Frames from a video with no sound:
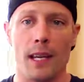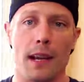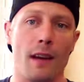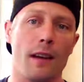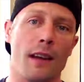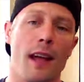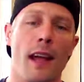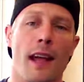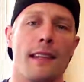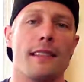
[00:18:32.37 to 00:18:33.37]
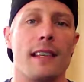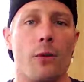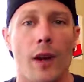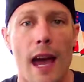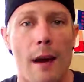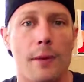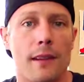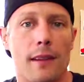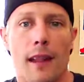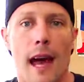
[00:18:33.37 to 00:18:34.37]
here and seeing what happened
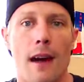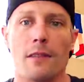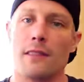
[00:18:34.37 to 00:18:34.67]
in the lounge.